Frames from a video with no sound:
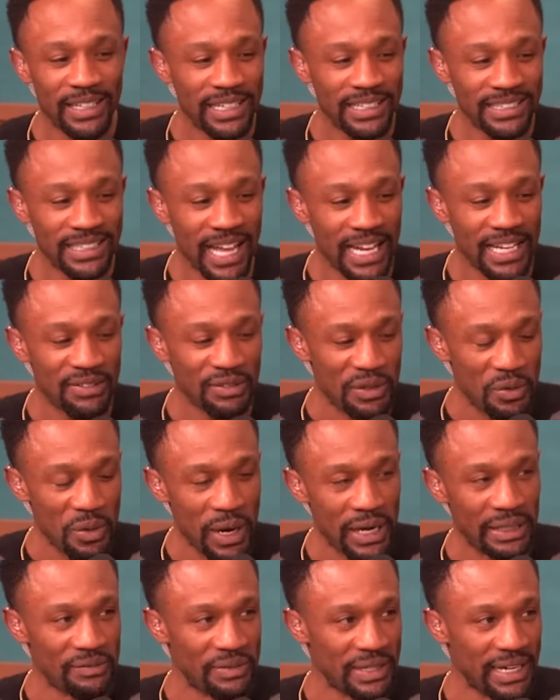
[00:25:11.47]
He's not even
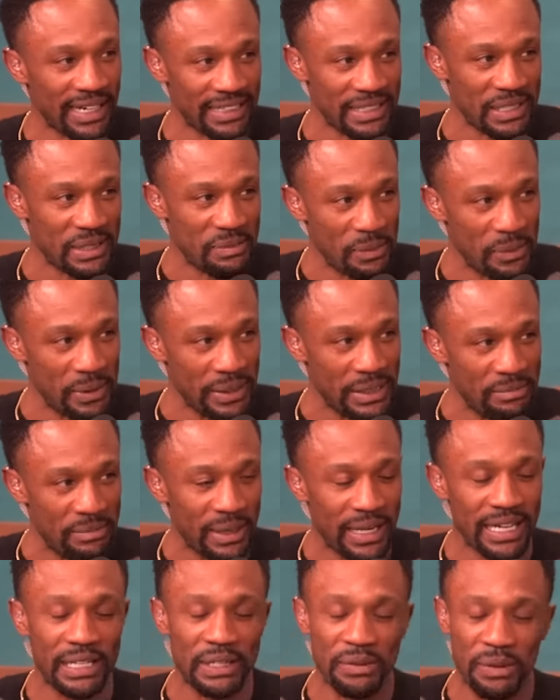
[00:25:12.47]
relevant at this point.
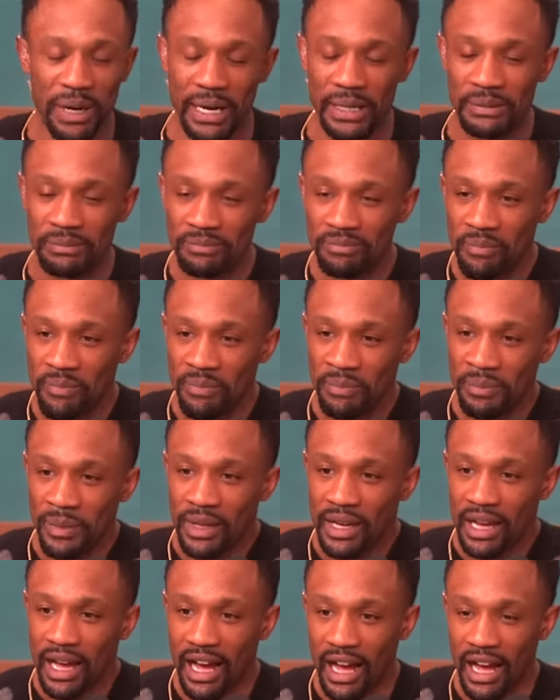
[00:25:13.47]
But anyway,
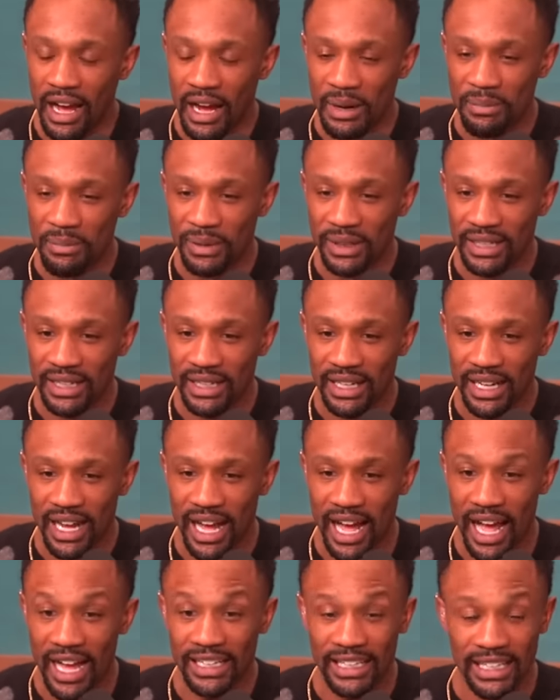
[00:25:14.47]
um,
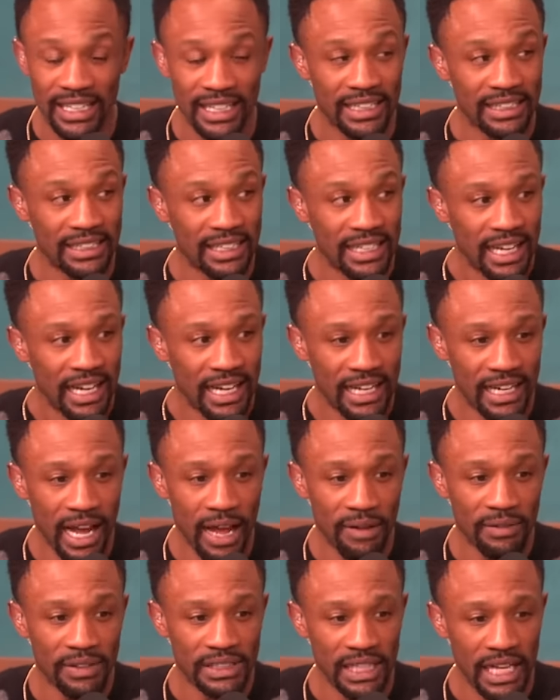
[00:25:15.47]
I get it. And
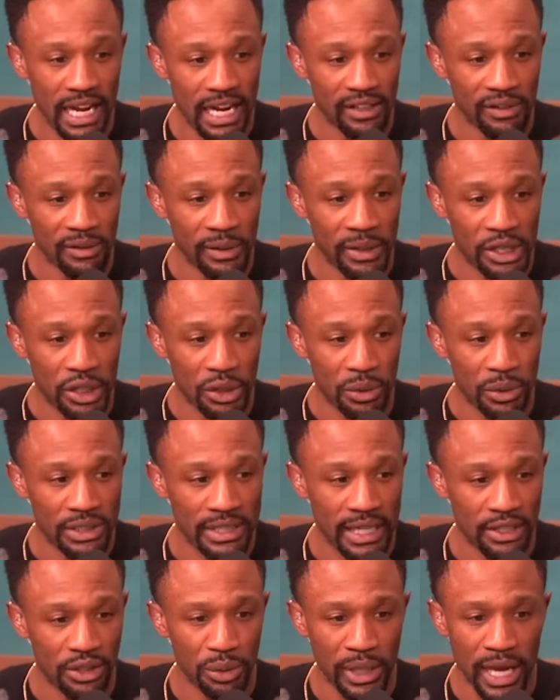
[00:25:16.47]
obviously, I agree with you is
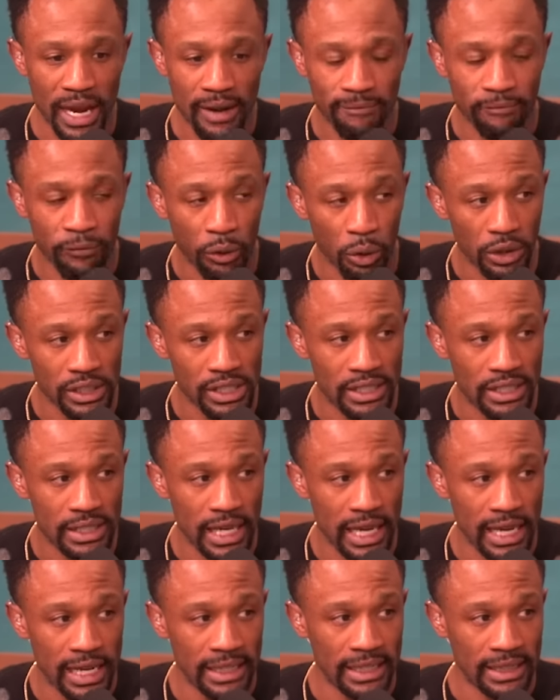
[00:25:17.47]
that you can't force
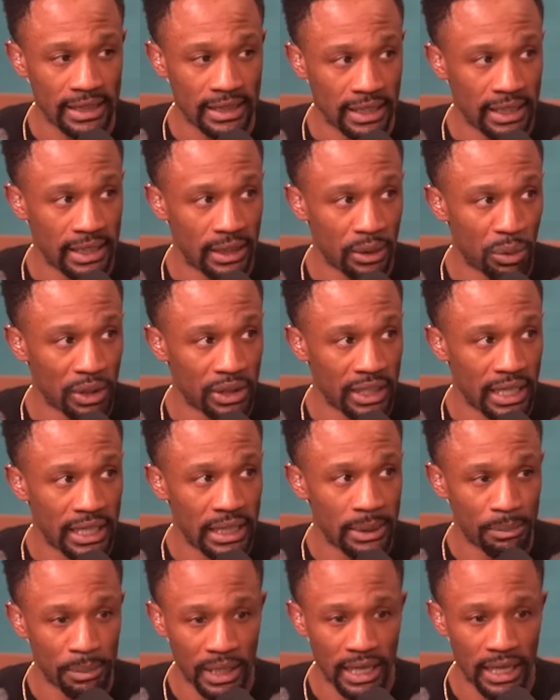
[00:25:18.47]
anything with
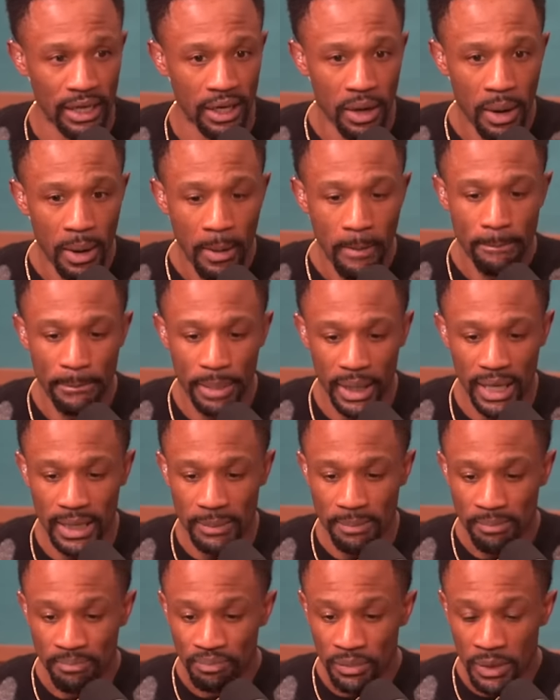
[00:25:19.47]
any player,
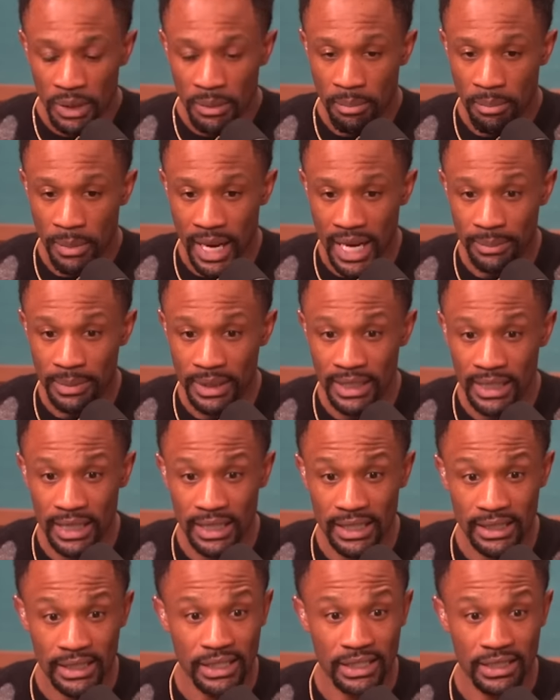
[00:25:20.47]
but maybe
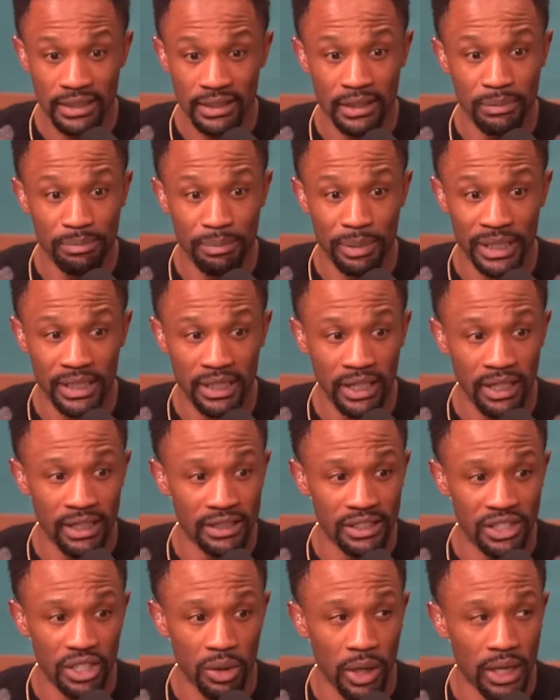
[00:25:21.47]
it's
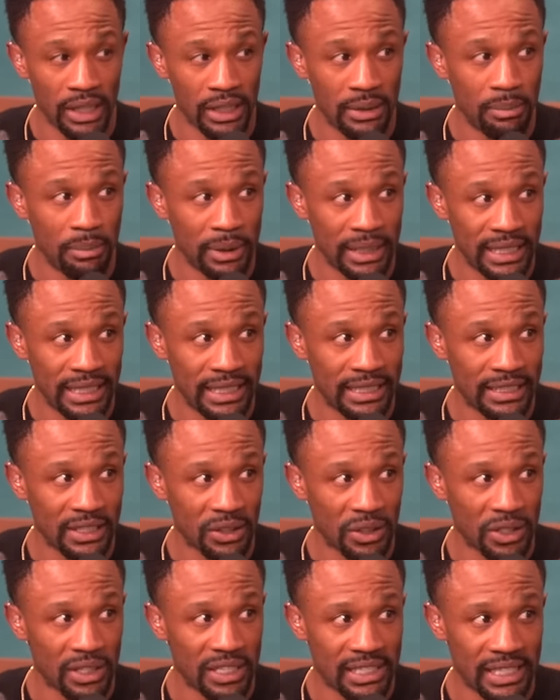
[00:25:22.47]
because Joel Embiid is
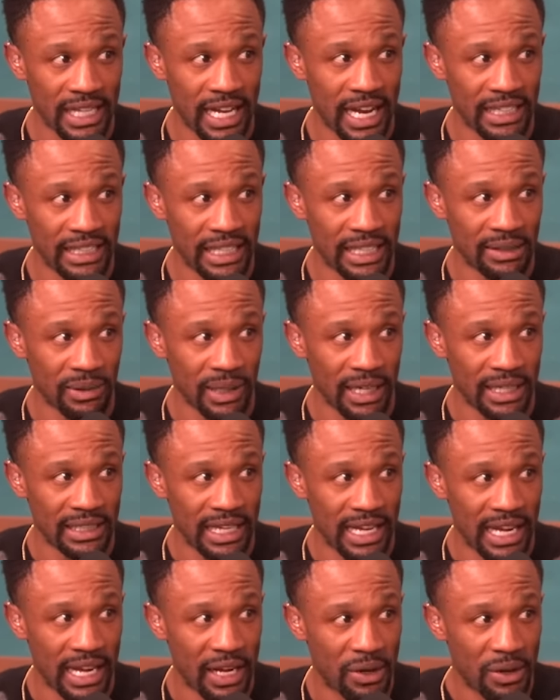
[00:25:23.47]
on the sideline right
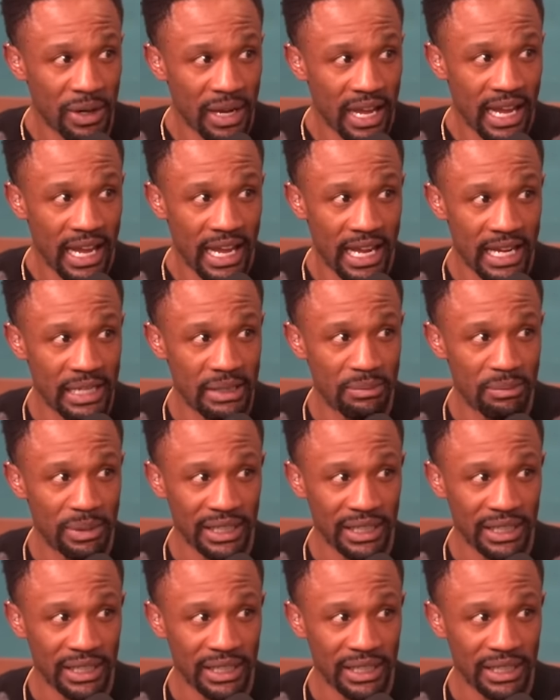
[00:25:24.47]
now, and mm.